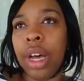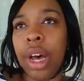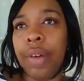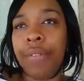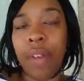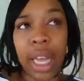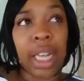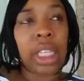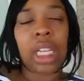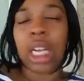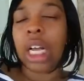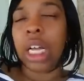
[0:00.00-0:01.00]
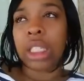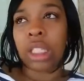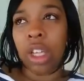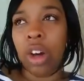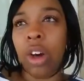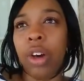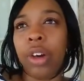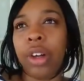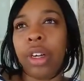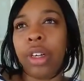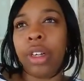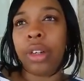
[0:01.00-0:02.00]
a face. I, I, saw
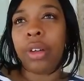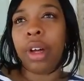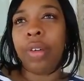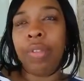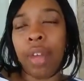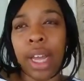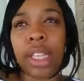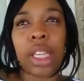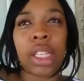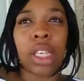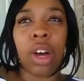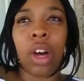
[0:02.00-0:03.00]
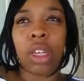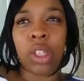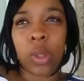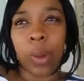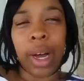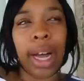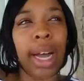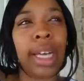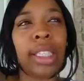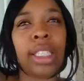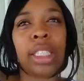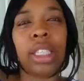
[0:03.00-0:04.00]
a face. I saw two
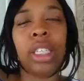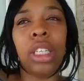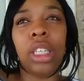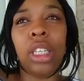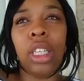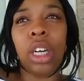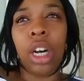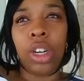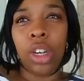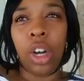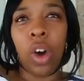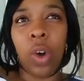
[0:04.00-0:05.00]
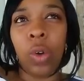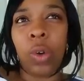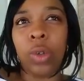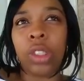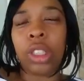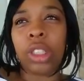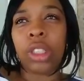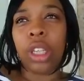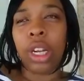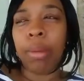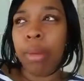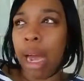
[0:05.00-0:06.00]
eyes and a nose
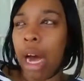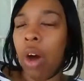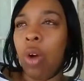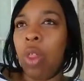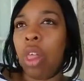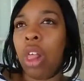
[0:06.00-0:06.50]
and a mouth.